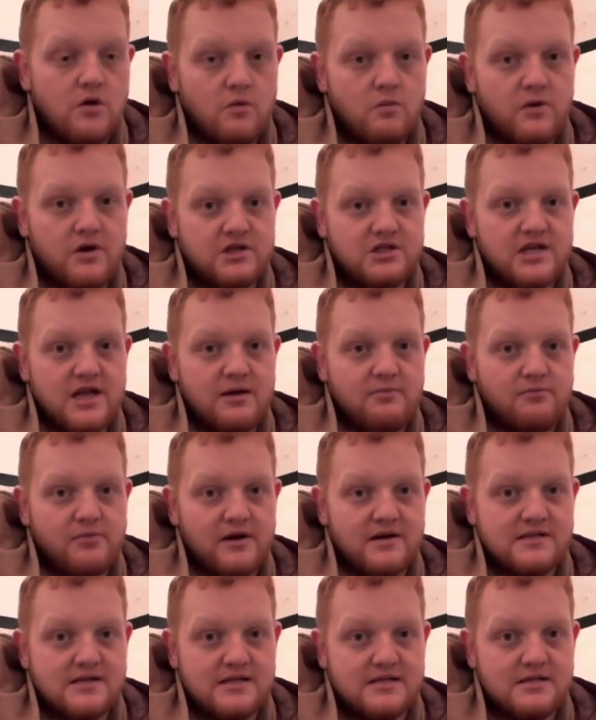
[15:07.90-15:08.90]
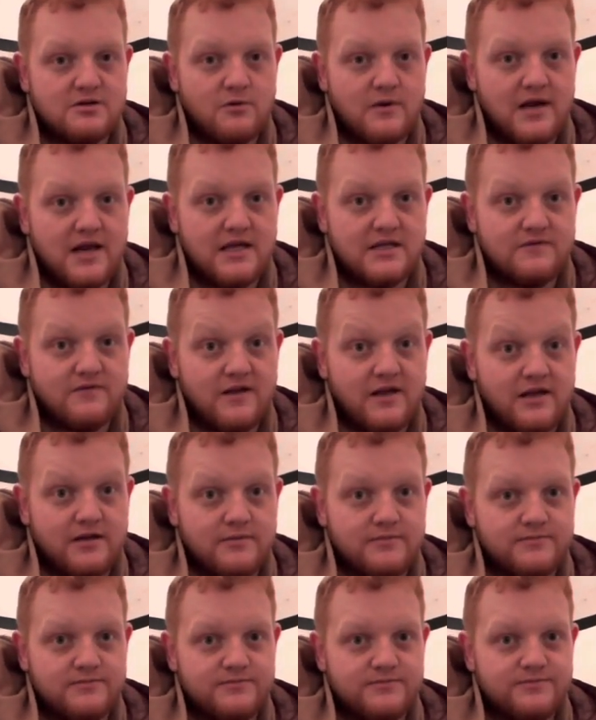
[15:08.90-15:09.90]
which then brings us to the next thing,
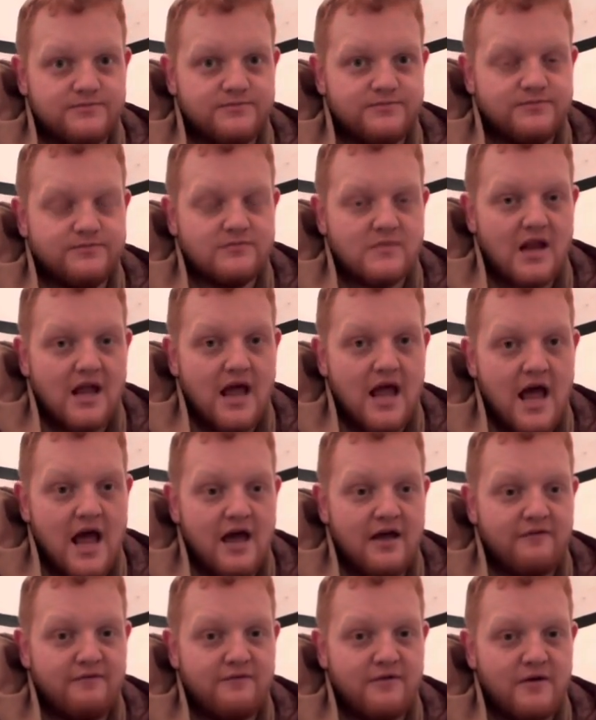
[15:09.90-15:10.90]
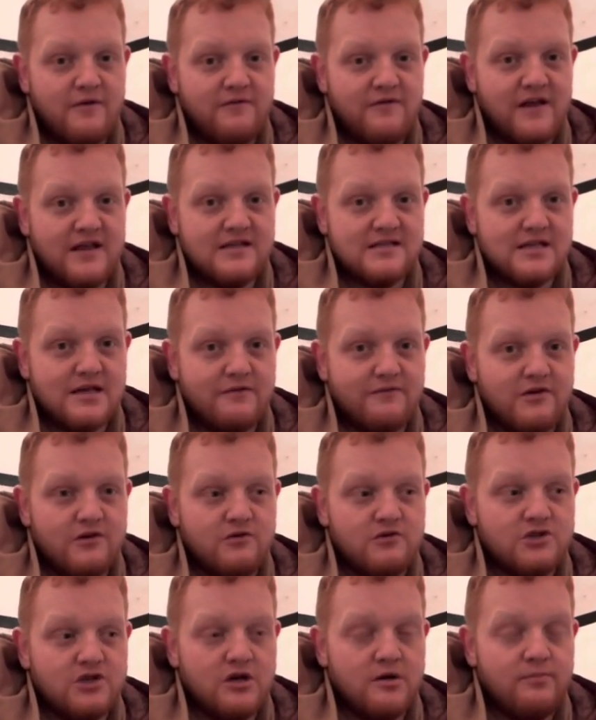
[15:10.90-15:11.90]
things in the
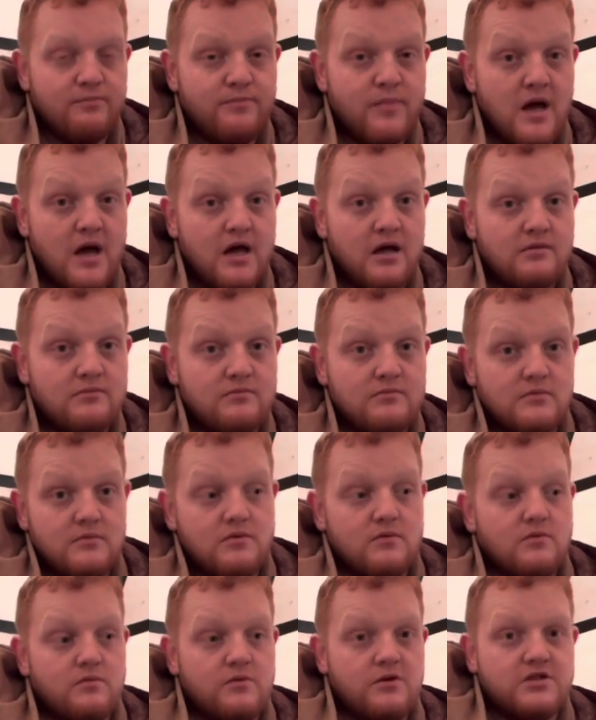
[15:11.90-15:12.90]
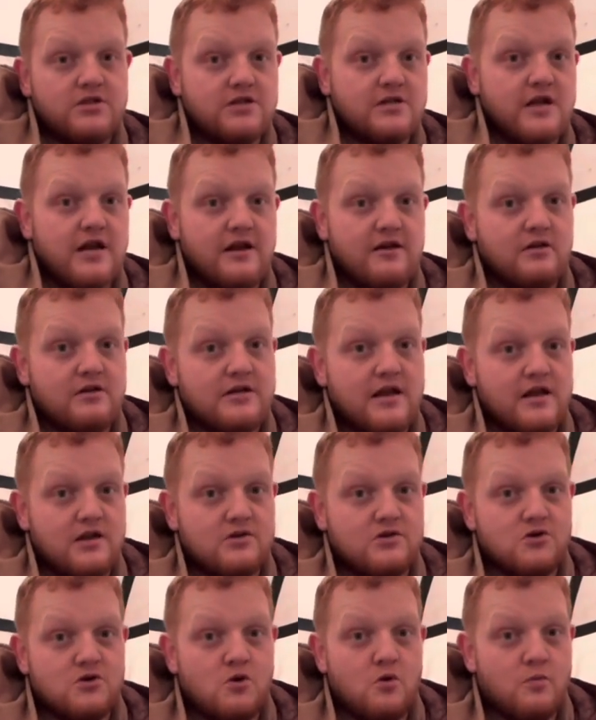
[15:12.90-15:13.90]
future. But we're just gonna take a
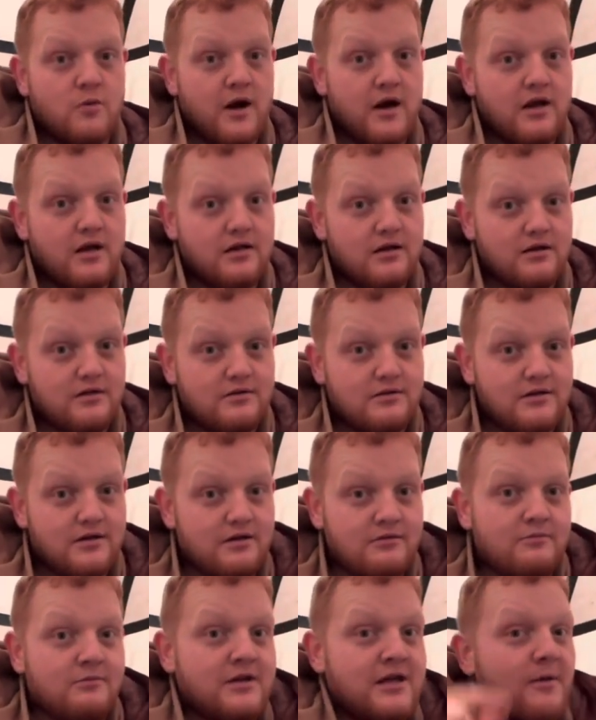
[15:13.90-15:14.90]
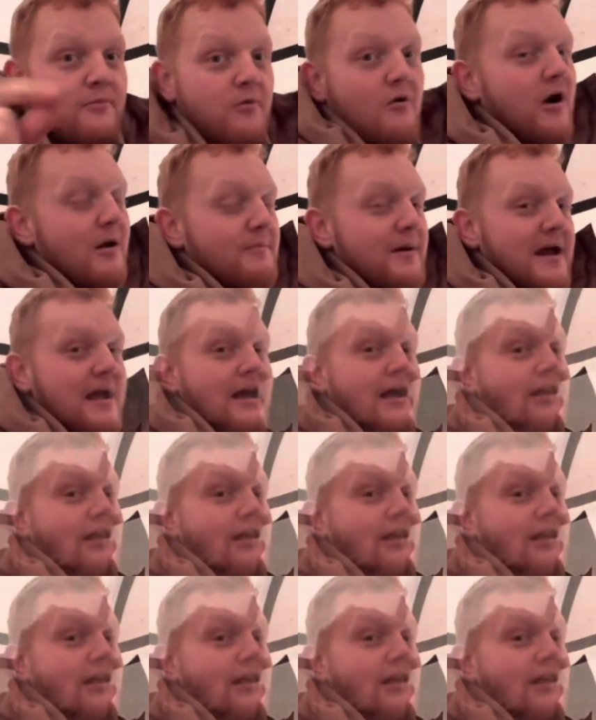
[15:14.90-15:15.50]
short break and get right back